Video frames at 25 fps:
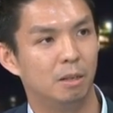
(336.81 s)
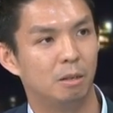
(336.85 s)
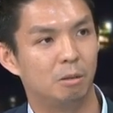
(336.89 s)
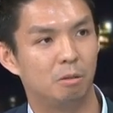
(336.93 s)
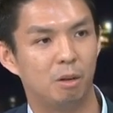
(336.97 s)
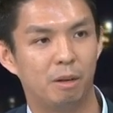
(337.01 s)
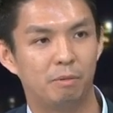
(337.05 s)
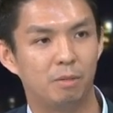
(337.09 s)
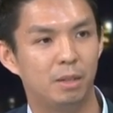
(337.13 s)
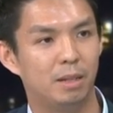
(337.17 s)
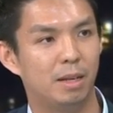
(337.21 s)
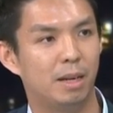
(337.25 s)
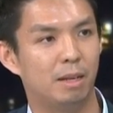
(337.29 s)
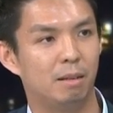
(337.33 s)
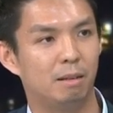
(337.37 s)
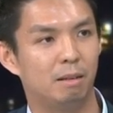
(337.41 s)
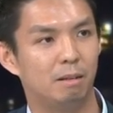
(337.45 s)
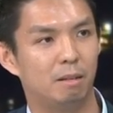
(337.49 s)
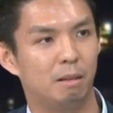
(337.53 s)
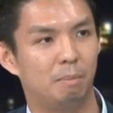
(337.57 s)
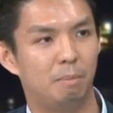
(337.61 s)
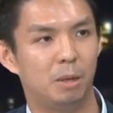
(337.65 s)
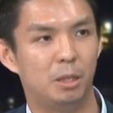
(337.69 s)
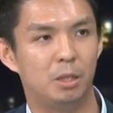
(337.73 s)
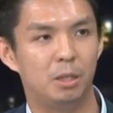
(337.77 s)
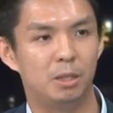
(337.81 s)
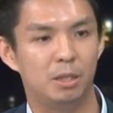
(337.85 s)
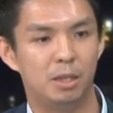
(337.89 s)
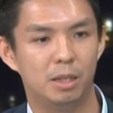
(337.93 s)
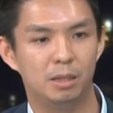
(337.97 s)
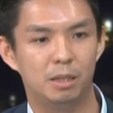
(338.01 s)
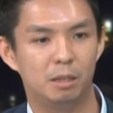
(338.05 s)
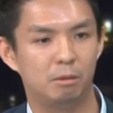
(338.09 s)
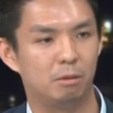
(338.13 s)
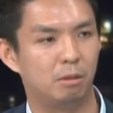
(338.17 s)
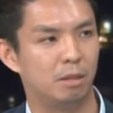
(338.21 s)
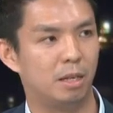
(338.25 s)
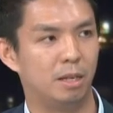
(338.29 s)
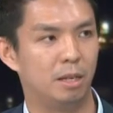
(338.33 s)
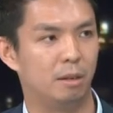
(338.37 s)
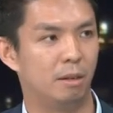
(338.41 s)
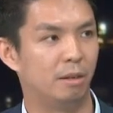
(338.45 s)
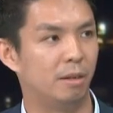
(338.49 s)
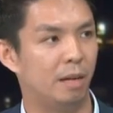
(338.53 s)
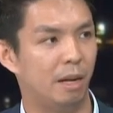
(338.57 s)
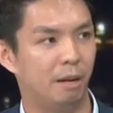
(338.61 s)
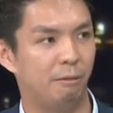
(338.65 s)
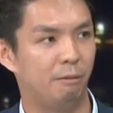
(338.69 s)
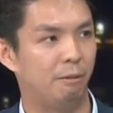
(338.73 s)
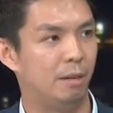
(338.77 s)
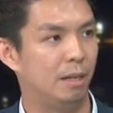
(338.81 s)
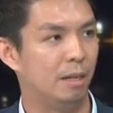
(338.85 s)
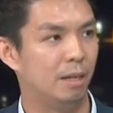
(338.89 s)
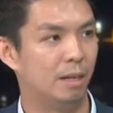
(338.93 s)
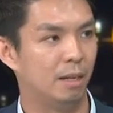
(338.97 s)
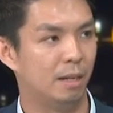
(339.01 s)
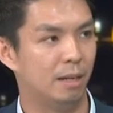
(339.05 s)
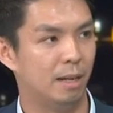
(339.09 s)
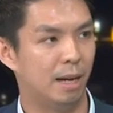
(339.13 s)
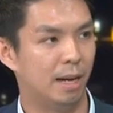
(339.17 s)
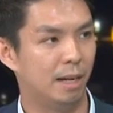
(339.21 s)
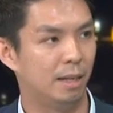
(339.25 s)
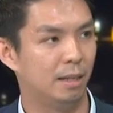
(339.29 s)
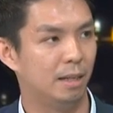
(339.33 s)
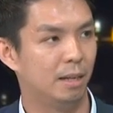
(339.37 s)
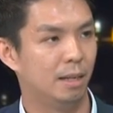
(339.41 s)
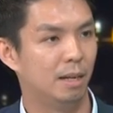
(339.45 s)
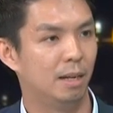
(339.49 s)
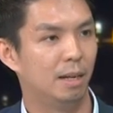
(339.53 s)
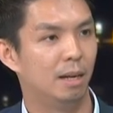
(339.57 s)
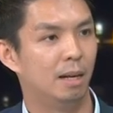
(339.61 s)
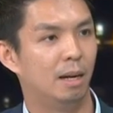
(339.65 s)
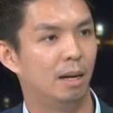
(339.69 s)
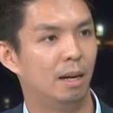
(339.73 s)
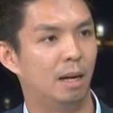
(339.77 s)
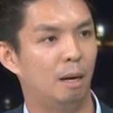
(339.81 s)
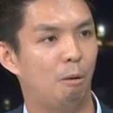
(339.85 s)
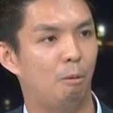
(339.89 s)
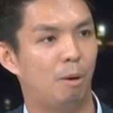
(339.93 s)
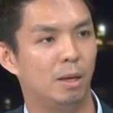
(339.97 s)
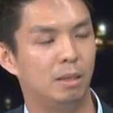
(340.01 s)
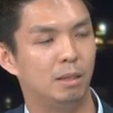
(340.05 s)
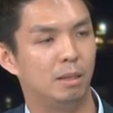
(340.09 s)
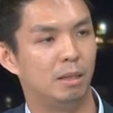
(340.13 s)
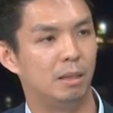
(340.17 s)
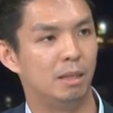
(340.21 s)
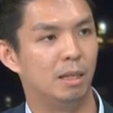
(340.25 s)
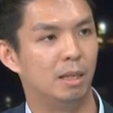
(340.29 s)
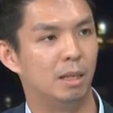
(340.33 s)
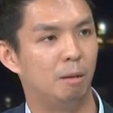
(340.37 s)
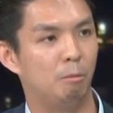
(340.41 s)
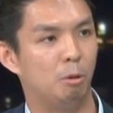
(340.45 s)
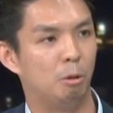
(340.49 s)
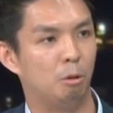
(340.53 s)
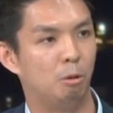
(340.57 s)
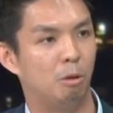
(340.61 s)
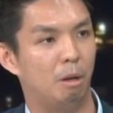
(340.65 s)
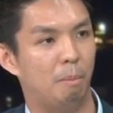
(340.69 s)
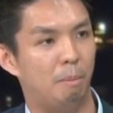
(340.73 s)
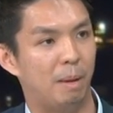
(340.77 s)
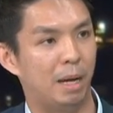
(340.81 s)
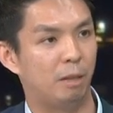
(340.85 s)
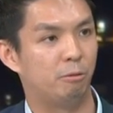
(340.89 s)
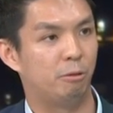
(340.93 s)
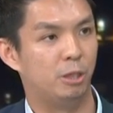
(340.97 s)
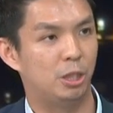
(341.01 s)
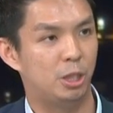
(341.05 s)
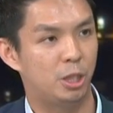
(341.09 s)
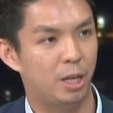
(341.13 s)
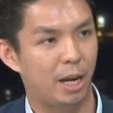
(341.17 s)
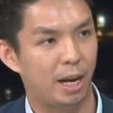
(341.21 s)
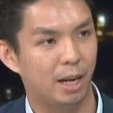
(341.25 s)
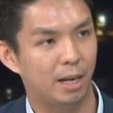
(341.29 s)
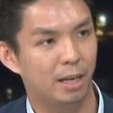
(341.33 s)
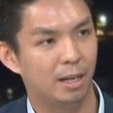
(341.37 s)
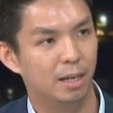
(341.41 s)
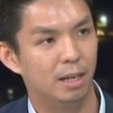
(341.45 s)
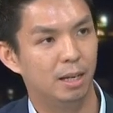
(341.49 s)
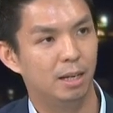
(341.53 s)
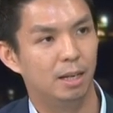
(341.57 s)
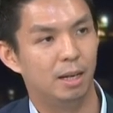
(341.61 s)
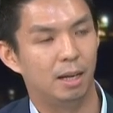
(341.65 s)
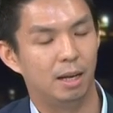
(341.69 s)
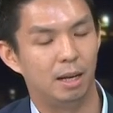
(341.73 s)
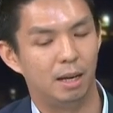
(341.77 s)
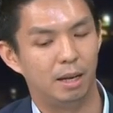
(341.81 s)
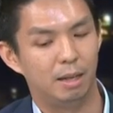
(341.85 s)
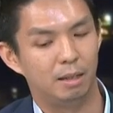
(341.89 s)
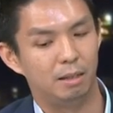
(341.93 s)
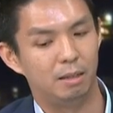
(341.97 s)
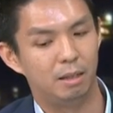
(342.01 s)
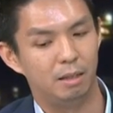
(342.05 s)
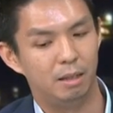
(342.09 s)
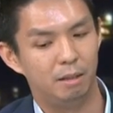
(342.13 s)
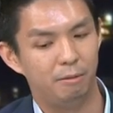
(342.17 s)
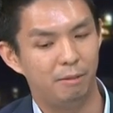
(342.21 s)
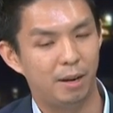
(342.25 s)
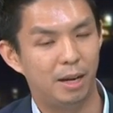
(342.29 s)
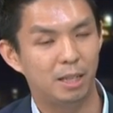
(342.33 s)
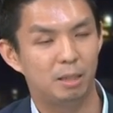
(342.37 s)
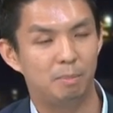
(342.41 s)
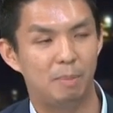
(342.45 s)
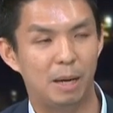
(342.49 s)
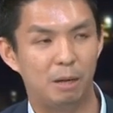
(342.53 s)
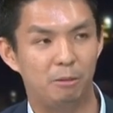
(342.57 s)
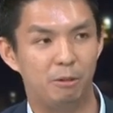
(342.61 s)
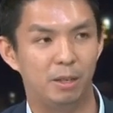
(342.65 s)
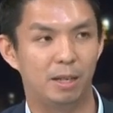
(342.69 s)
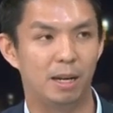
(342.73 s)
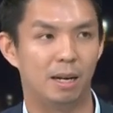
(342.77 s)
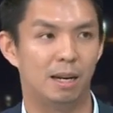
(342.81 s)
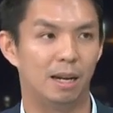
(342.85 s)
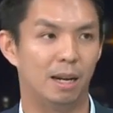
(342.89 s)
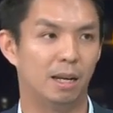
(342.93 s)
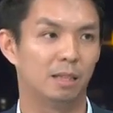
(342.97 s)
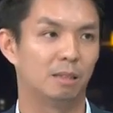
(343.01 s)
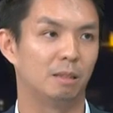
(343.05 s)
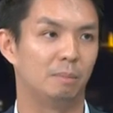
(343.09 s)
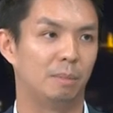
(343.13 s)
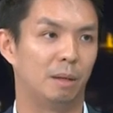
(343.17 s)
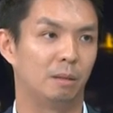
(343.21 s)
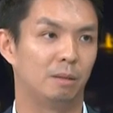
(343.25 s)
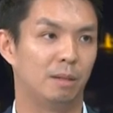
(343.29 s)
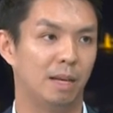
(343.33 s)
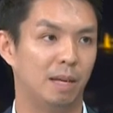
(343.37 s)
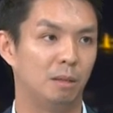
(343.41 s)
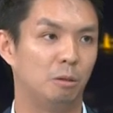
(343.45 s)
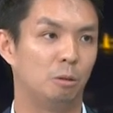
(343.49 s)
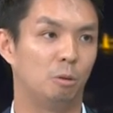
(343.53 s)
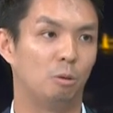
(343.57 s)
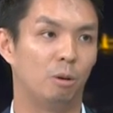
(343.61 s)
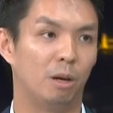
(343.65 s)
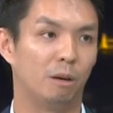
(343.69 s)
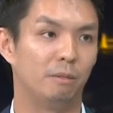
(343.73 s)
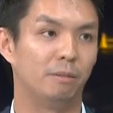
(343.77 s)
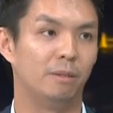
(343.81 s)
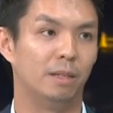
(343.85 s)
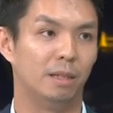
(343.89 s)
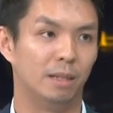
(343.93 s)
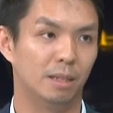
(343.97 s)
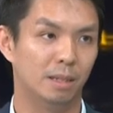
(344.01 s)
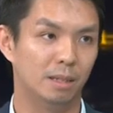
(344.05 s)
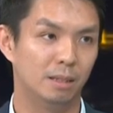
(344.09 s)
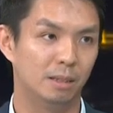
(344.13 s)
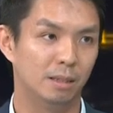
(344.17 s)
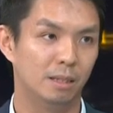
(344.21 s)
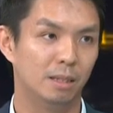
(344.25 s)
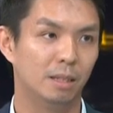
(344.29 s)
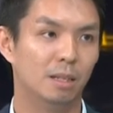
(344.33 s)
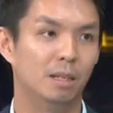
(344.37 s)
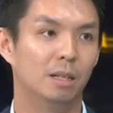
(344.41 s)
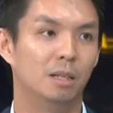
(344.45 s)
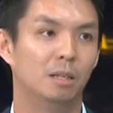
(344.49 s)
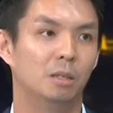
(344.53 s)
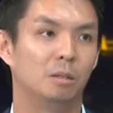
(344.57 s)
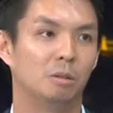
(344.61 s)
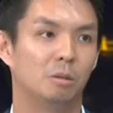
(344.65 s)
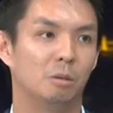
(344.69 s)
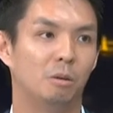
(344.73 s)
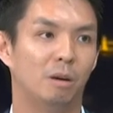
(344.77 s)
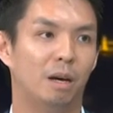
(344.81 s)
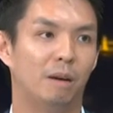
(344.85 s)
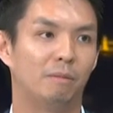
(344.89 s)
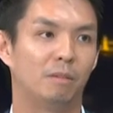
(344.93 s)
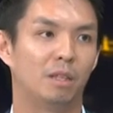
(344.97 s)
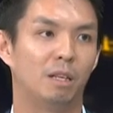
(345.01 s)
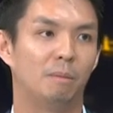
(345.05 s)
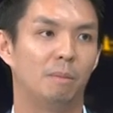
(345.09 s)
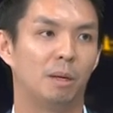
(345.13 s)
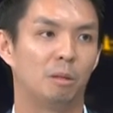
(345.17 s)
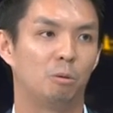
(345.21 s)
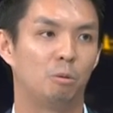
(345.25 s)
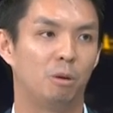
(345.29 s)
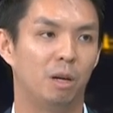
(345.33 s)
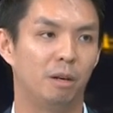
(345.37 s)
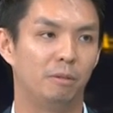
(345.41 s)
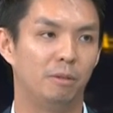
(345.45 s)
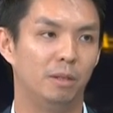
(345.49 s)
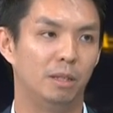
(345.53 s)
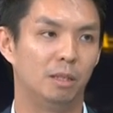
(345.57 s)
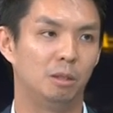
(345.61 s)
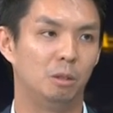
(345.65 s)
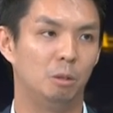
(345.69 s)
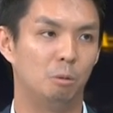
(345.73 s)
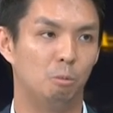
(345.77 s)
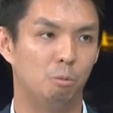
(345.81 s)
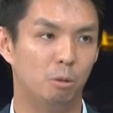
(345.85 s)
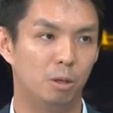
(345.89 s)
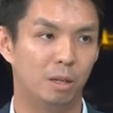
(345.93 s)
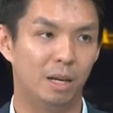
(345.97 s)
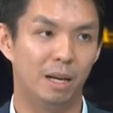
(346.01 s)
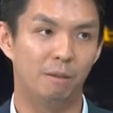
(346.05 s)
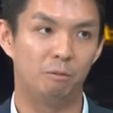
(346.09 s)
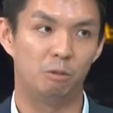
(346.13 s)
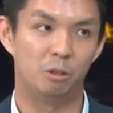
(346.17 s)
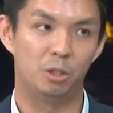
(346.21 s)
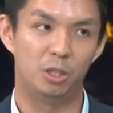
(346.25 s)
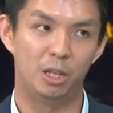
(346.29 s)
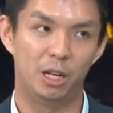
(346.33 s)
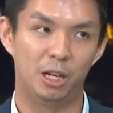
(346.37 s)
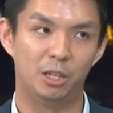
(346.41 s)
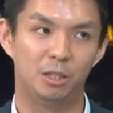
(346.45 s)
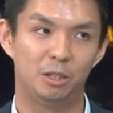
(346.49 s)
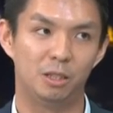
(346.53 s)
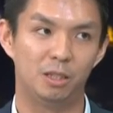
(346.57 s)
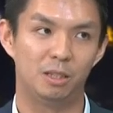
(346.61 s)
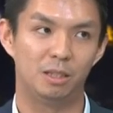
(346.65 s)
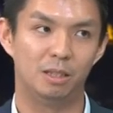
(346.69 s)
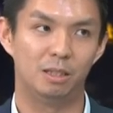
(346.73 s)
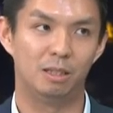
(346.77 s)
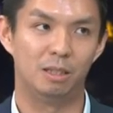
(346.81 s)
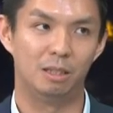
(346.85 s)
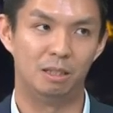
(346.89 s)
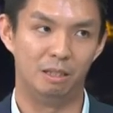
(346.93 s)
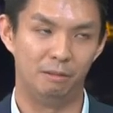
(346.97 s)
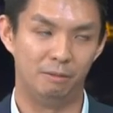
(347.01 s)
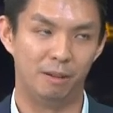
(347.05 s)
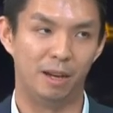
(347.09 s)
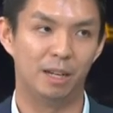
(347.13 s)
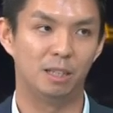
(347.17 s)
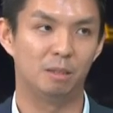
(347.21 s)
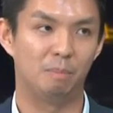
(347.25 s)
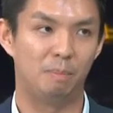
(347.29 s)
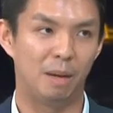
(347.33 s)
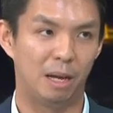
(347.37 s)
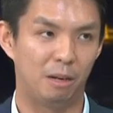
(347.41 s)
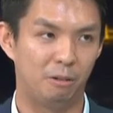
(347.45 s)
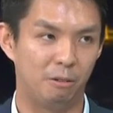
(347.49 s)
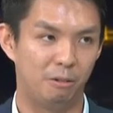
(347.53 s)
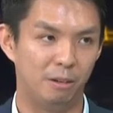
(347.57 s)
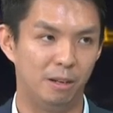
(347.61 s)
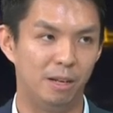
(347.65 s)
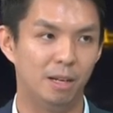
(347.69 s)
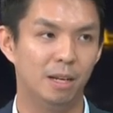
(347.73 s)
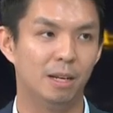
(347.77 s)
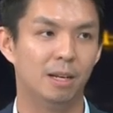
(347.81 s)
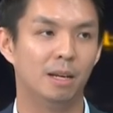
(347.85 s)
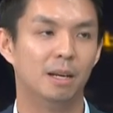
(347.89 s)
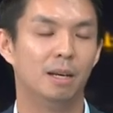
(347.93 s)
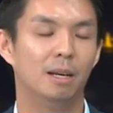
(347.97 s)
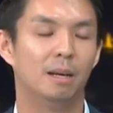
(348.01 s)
So after that, the patient just has to turn it on every night. Once a year, we'll do a battery check. The device battery can last about 10 to 12 years. So after about 12 years, you would have to change the device battery.